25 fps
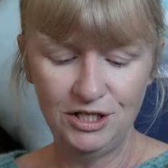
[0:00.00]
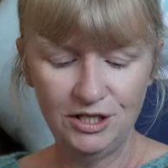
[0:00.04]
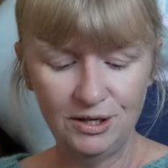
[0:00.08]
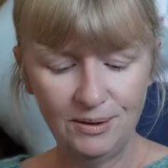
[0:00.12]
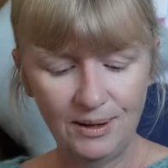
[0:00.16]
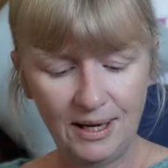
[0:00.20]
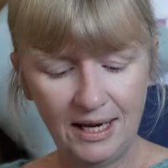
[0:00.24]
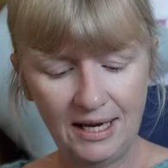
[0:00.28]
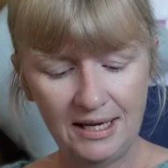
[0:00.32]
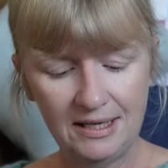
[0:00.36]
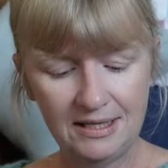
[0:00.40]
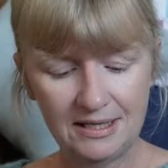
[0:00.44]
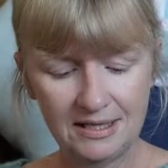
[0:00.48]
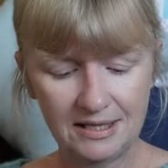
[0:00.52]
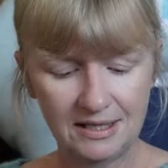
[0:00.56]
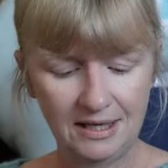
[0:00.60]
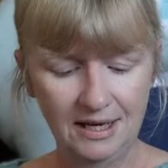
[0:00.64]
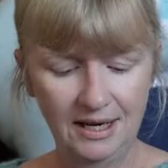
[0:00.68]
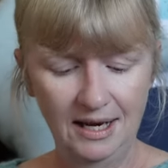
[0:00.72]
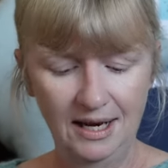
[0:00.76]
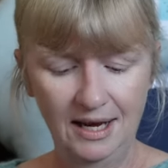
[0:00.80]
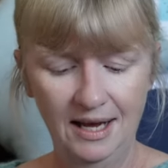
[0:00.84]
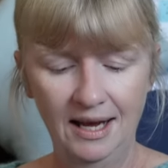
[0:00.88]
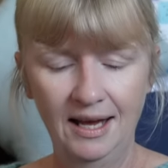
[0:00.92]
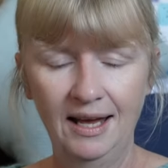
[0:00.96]
do it
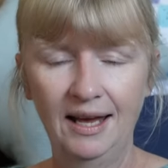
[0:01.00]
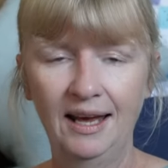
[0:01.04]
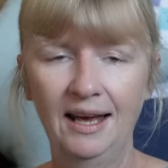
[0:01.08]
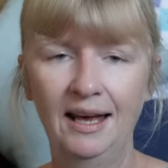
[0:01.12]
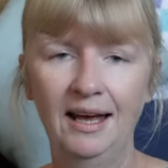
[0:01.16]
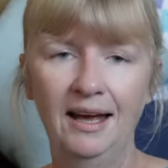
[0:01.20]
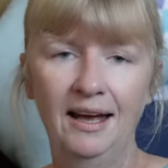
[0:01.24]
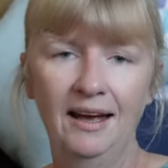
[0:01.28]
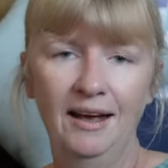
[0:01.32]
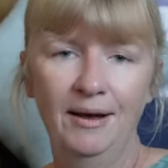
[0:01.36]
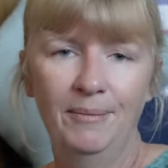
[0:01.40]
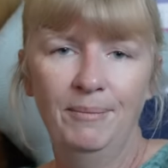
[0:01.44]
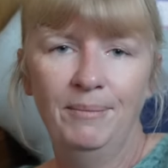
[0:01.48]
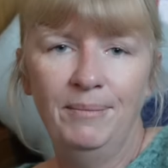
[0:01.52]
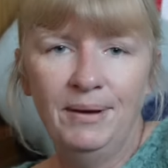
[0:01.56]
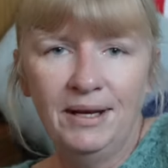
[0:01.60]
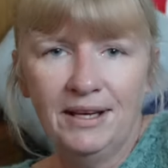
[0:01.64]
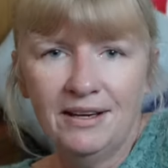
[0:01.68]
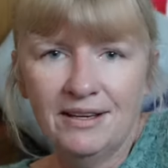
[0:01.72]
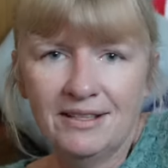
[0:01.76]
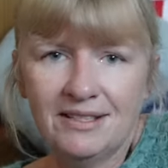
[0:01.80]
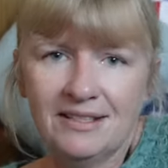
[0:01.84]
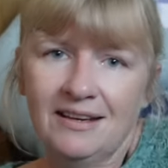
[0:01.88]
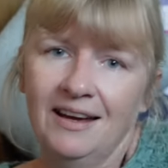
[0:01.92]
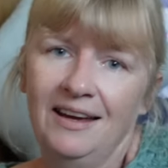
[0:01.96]

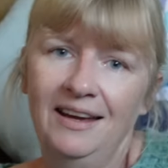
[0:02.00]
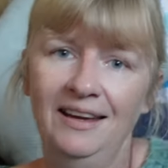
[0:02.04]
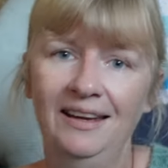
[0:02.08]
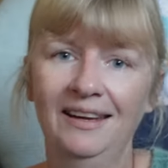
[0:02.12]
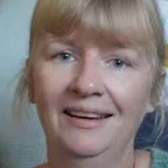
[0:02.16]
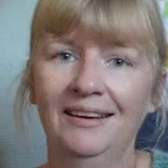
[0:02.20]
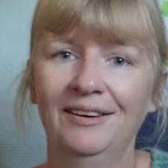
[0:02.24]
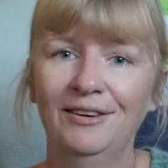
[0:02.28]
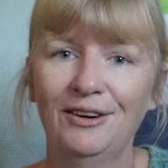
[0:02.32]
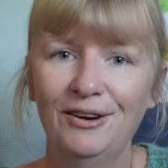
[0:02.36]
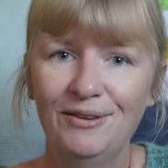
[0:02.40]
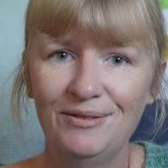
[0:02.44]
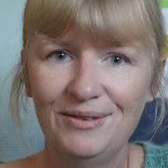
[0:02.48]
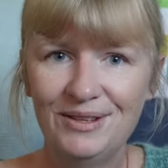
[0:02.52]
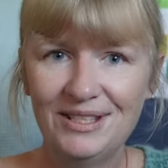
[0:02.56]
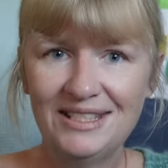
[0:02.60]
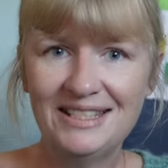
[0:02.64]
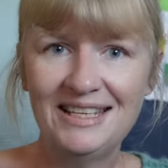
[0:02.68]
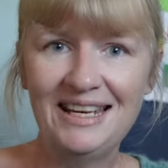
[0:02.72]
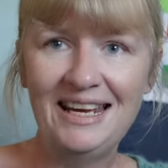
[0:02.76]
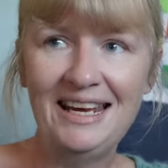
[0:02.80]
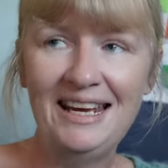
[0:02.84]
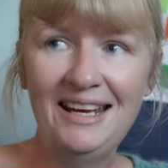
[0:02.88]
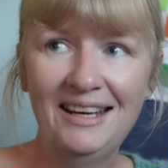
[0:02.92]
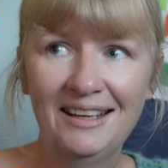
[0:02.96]
because I
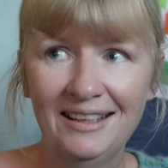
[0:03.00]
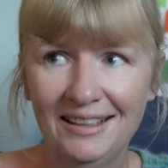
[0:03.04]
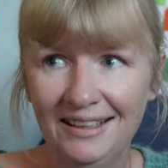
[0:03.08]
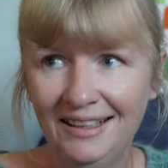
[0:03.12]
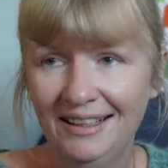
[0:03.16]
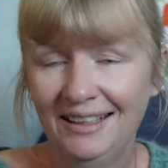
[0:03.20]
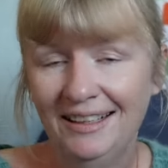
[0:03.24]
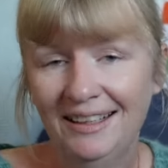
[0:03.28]
obviously,